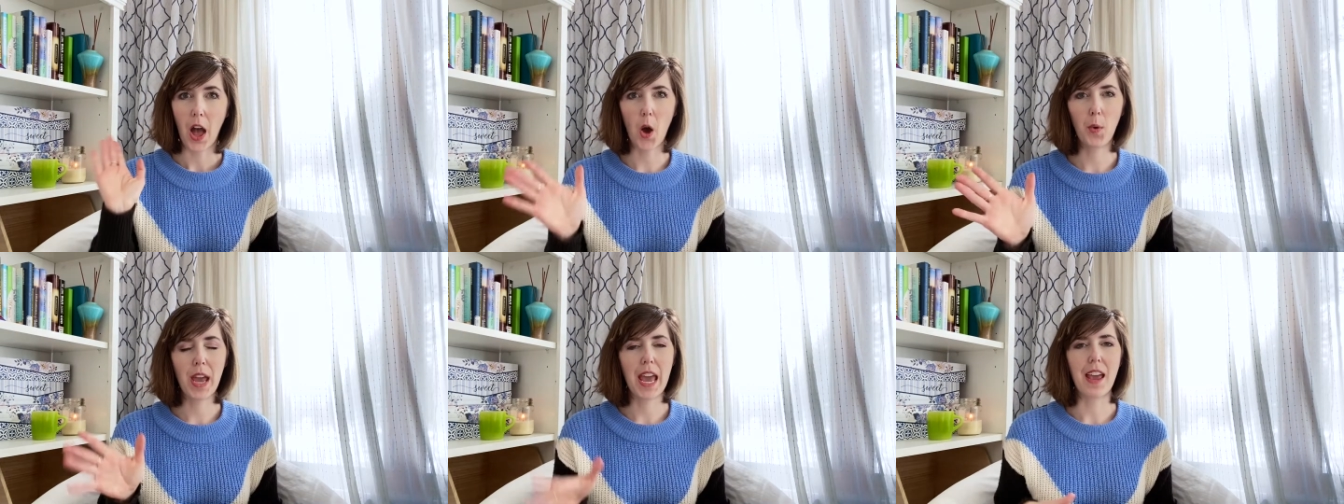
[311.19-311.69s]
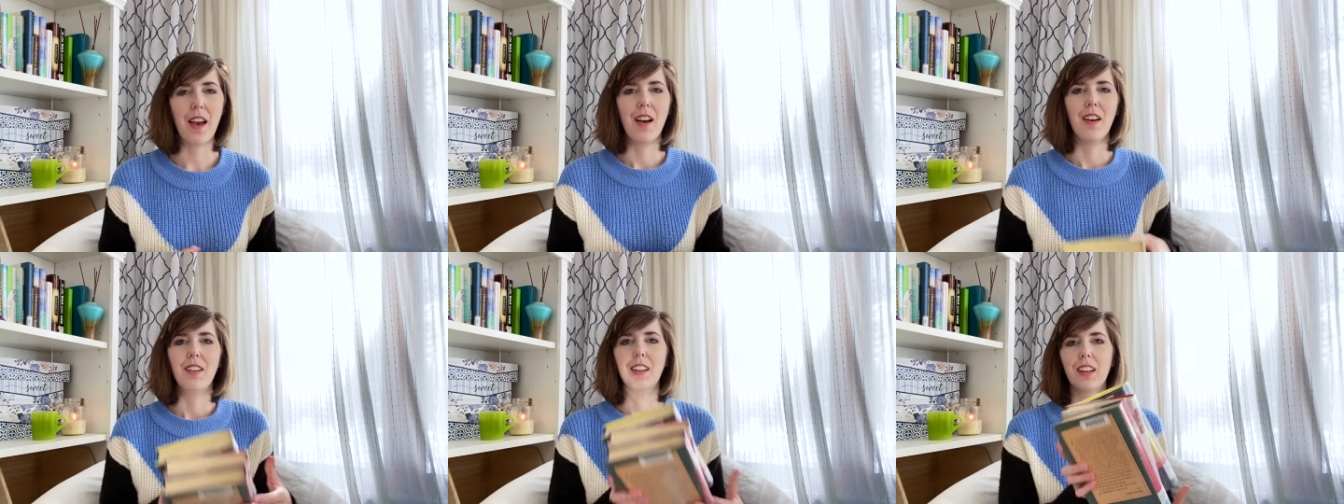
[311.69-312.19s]
Okay,
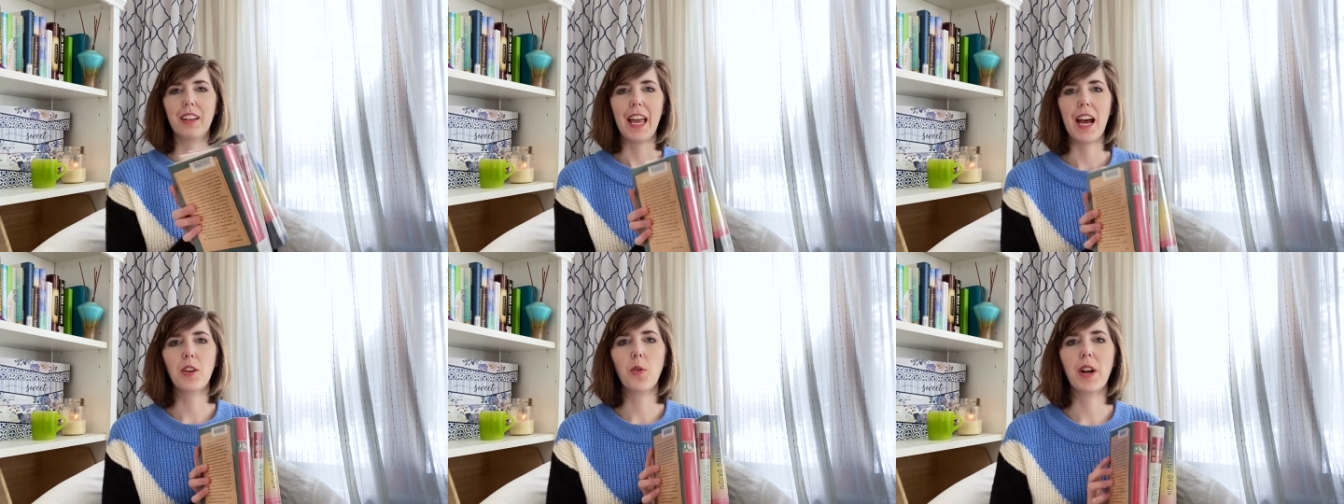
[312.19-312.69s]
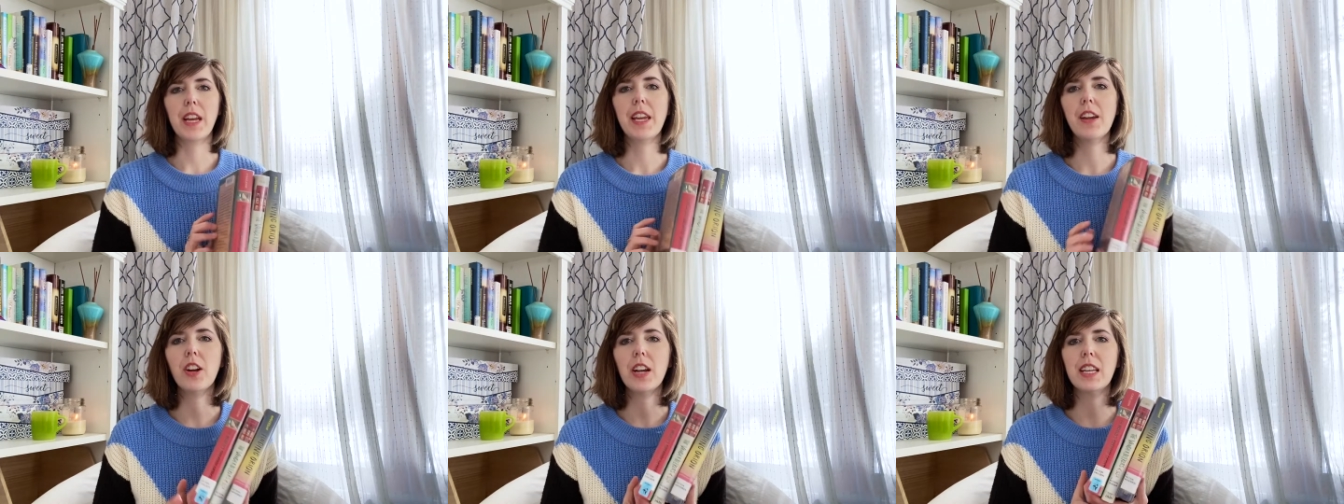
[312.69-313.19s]
category
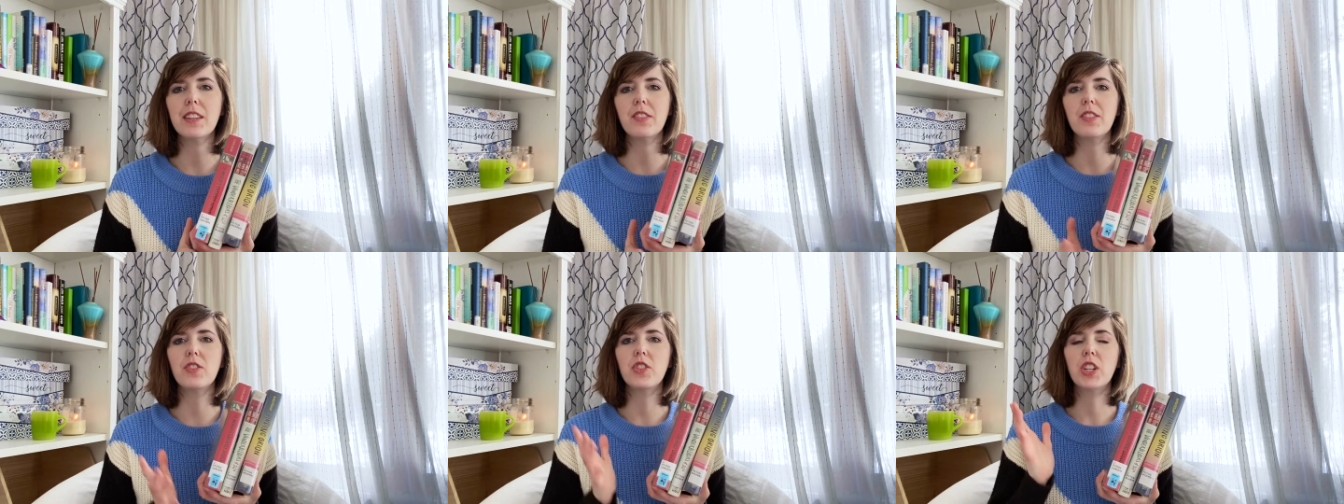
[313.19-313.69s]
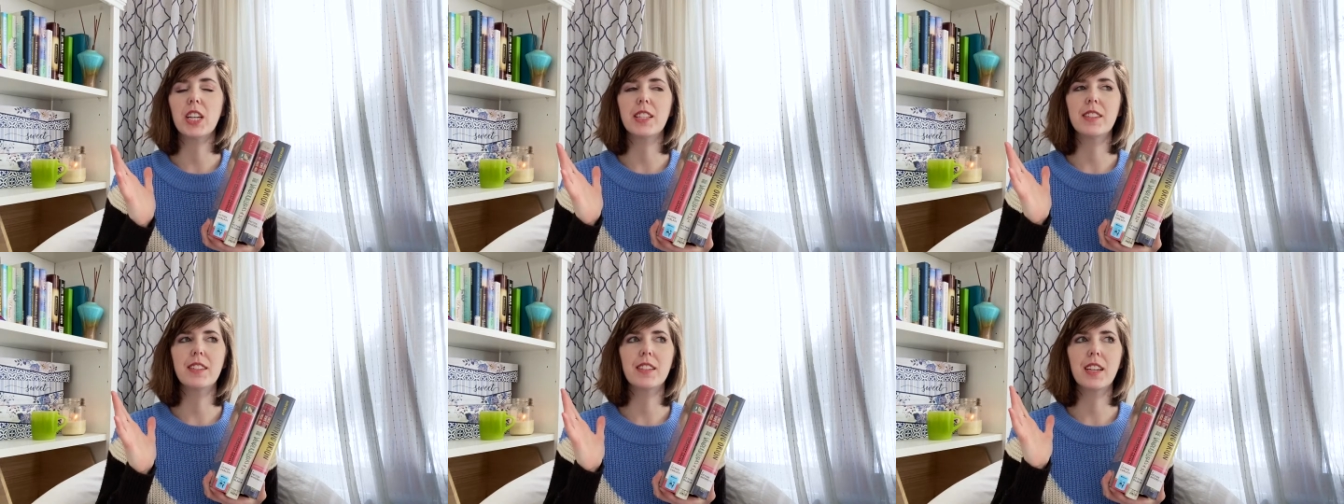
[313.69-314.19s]
here is just